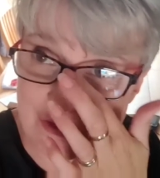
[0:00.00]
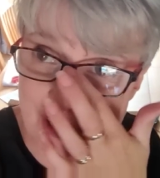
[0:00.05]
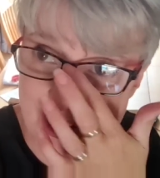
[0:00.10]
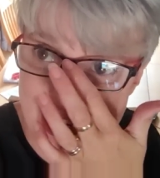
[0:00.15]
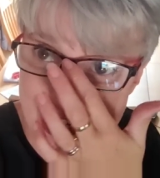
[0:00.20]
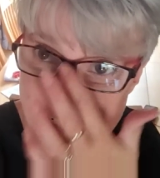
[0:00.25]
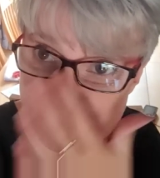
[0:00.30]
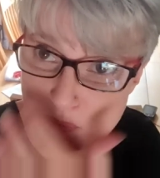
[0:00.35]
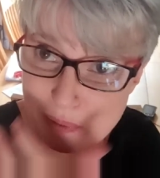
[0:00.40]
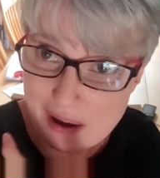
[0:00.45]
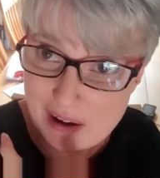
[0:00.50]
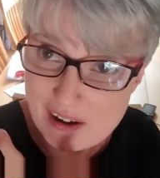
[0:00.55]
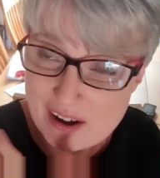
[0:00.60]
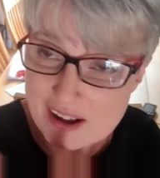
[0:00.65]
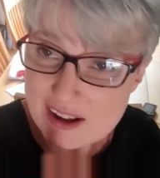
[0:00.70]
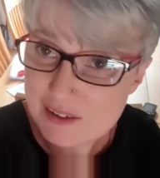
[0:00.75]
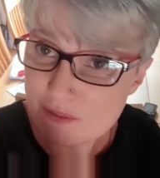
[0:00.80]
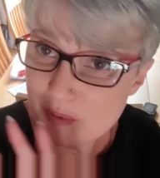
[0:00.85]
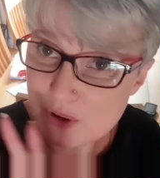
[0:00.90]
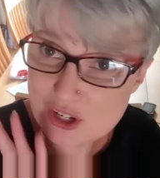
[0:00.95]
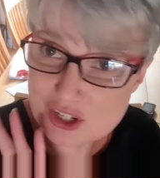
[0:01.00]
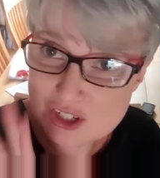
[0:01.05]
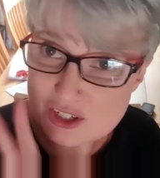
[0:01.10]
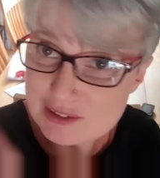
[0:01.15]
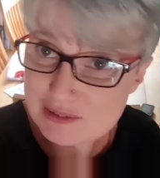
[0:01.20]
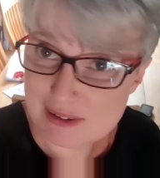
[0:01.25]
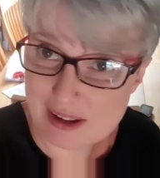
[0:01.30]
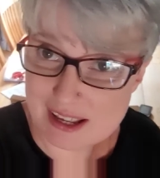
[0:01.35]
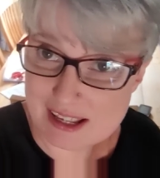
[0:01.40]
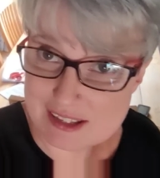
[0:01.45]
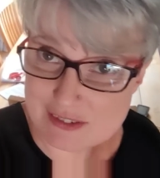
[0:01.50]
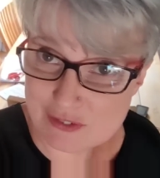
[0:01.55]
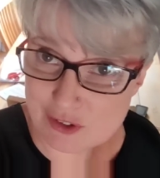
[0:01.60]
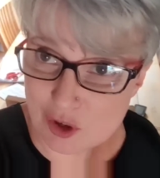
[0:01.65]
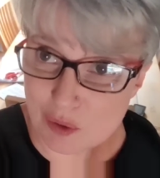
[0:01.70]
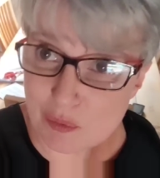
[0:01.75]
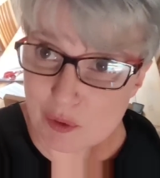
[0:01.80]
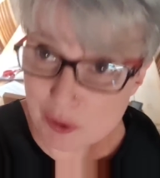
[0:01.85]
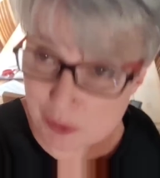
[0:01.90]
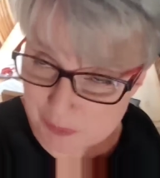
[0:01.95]
French bike, which is
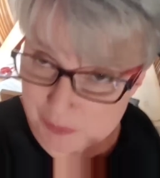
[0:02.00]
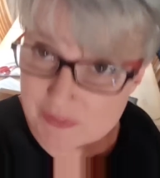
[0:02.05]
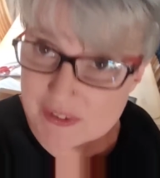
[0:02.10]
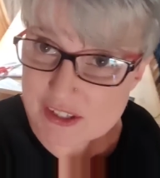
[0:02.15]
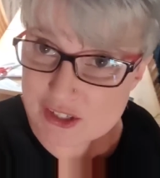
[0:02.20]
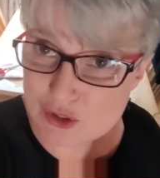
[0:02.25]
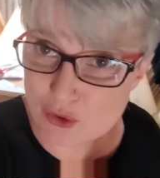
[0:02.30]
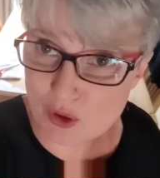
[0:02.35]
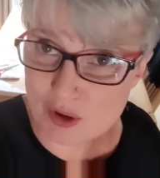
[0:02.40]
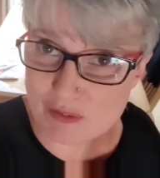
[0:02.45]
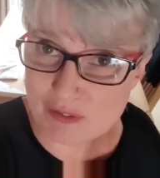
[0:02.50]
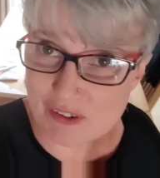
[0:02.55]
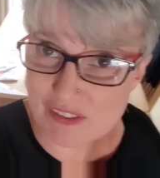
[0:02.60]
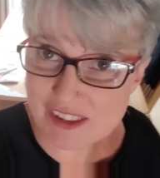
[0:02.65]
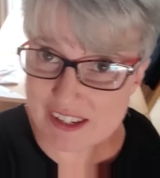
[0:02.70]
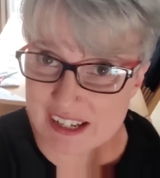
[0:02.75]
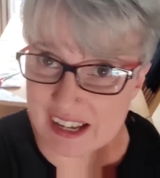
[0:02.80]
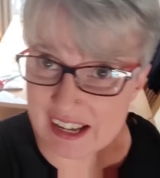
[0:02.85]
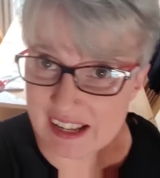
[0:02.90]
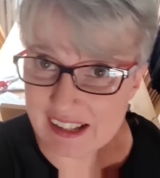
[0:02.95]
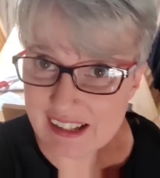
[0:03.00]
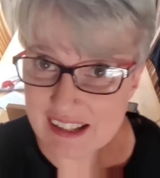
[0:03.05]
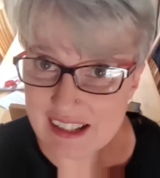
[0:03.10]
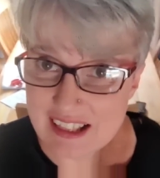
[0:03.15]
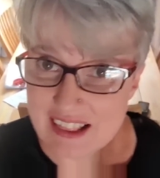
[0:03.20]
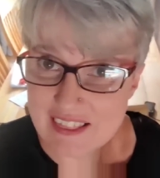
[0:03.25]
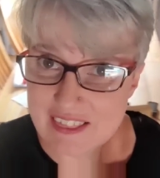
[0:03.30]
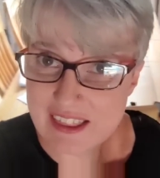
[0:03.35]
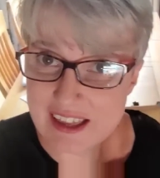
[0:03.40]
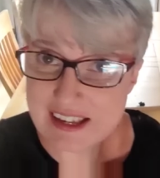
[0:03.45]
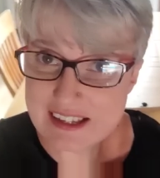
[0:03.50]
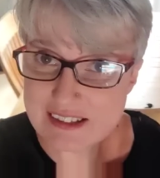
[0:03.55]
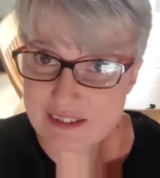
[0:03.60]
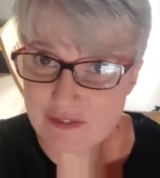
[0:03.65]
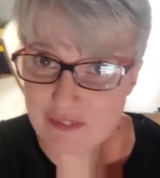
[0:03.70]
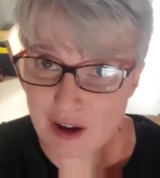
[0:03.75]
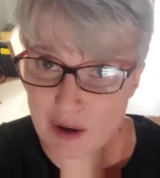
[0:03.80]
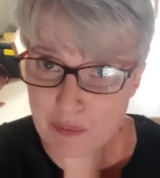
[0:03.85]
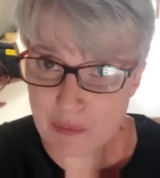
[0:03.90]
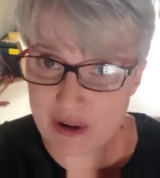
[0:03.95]
phenomenal. Story for another day. There's
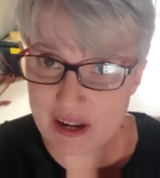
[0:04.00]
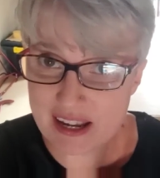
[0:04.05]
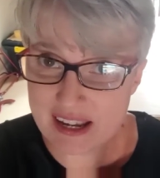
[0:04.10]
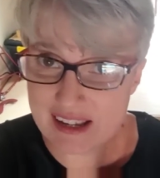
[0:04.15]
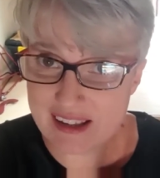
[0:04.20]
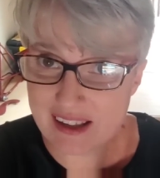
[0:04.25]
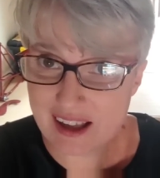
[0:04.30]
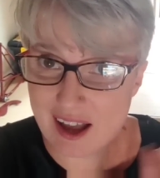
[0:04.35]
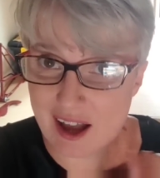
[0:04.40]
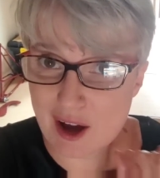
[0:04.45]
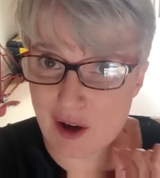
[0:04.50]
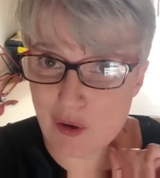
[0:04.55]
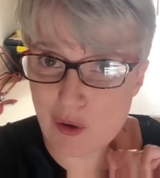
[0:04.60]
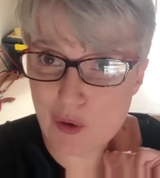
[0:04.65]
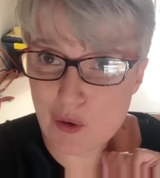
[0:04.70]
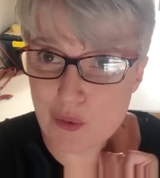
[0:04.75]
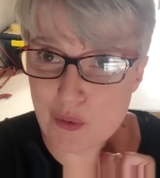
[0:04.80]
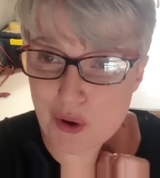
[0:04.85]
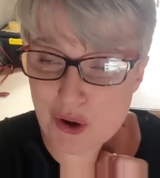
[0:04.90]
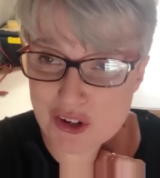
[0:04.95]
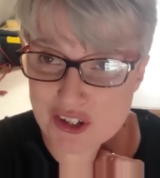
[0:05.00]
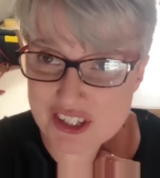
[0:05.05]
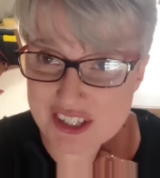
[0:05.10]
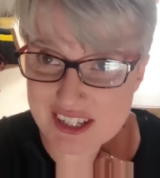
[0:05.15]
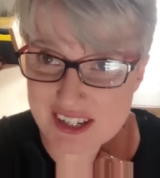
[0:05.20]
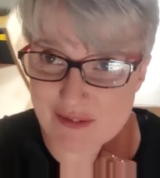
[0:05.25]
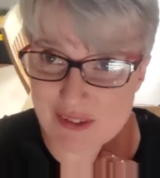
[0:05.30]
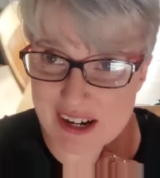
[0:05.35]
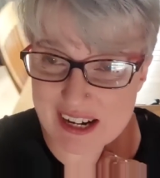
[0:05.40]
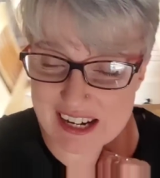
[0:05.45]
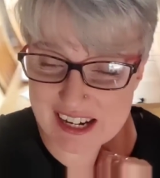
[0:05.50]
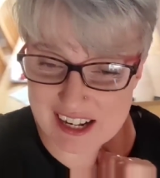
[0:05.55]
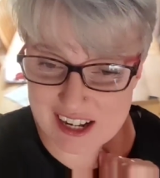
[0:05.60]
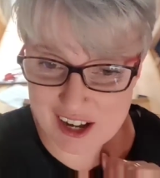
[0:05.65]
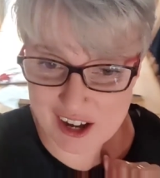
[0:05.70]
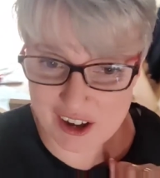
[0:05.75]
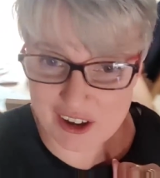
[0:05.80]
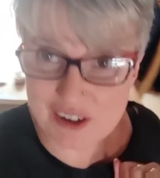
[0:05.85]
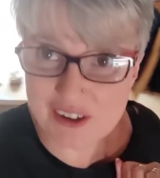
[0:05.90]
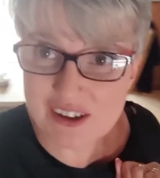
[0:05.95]
the fabric all washed and ready to
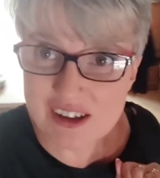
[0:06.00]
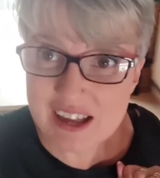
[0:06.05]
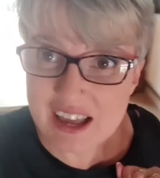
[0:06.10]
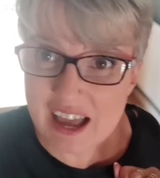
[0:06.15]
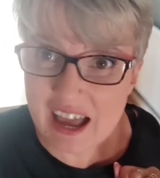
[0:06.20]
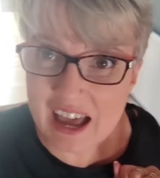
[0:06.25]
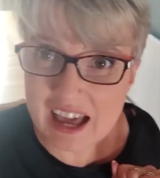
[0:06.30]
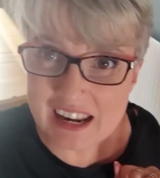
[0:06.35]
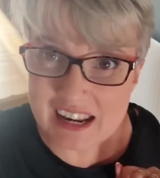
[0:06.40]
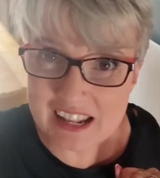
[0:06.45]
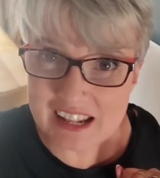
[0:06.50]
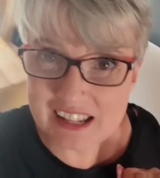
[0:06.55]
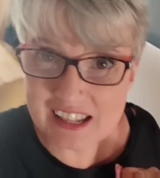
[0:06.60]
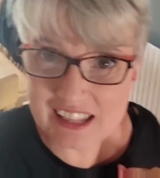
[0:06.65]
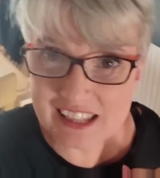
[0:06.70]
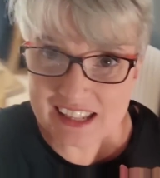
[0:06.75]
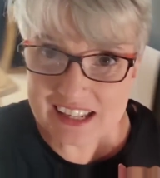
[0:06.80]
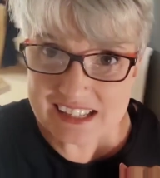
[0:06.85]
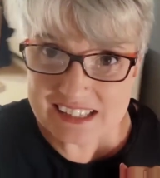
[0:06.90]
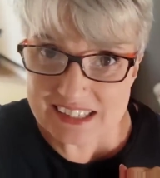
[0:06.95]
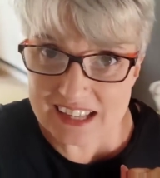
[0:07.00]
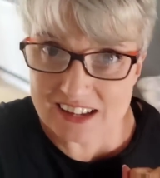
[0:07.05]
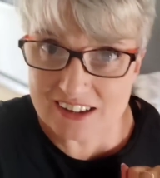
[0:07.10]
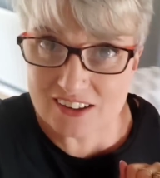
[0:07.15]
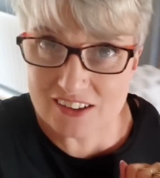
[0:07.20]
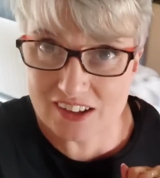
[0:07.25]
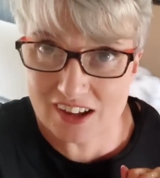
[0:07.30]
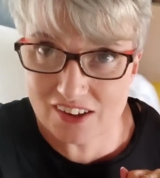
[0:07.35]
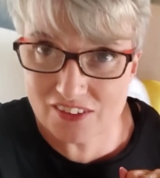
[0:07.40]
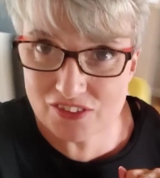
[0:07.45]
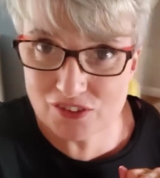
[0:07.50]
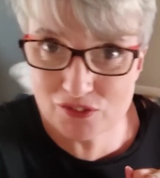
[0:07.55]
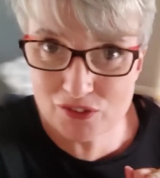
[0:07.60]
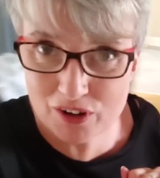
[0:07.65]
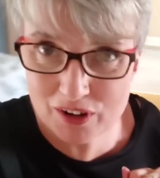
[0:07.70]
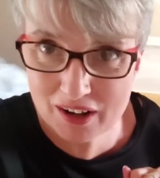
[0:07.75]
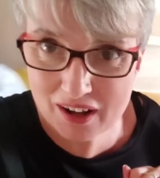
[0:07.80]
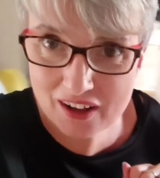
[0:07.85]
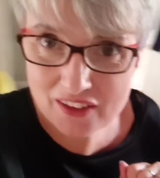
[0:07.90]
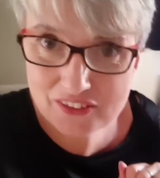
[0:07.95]
go, and then at this end of the
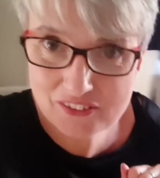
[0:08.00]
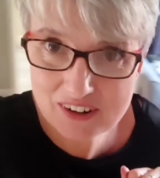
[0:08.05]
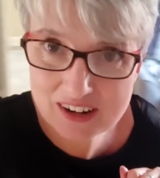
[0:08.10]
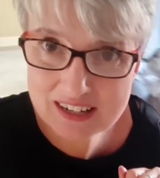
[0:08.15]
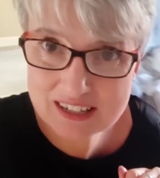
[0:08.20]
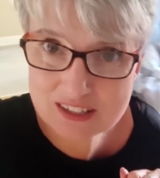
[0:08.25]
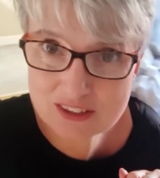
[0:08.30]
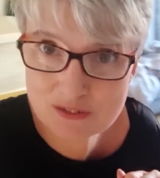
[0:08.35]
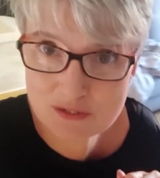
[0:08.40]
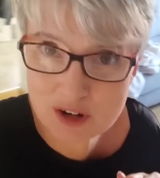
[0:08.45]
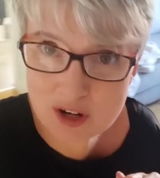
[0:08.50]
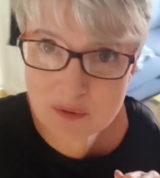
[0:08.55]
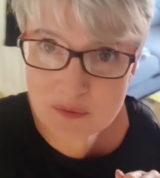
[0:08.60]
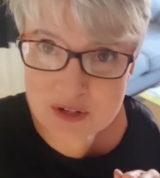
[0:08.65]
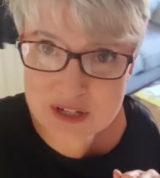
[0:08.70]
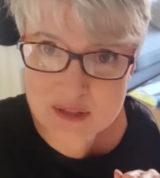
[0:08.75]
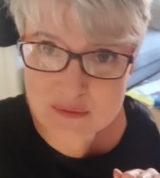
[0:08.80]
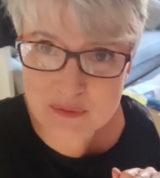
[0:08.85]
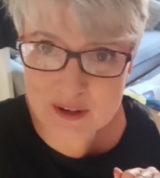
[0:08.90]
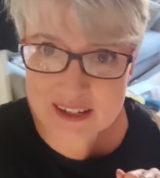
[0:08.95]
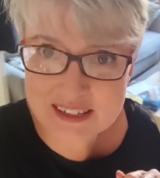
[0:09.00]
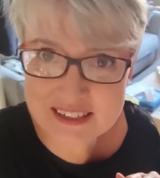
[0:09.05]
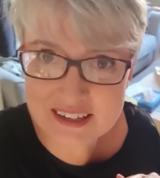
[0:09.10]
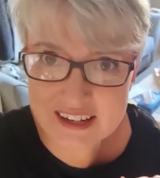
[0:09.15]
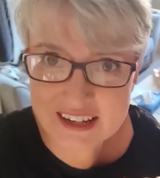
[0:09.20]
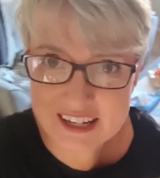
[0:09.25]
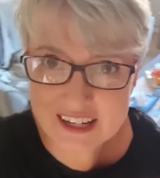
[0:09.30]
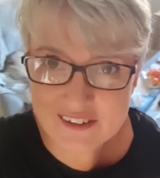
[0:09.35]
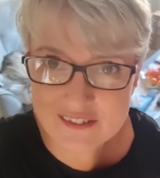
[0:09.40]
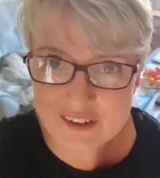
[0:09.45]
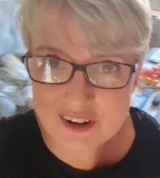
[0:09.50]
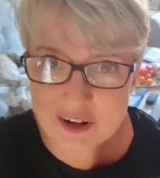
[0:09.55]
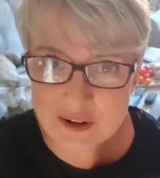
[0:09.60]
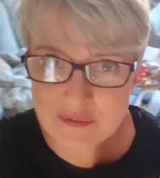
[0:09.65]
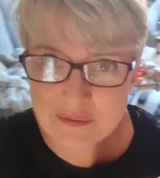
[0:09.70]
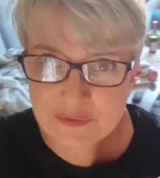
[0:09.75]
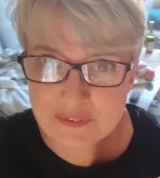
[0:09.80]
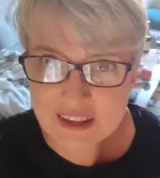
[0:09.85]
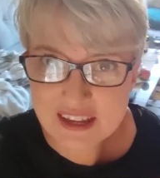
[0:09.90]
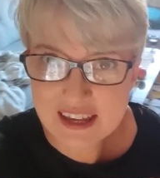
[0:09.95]
other end of the room, which is my dining
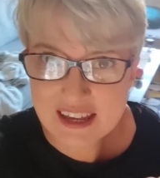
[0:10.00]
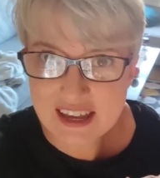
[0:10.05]
room,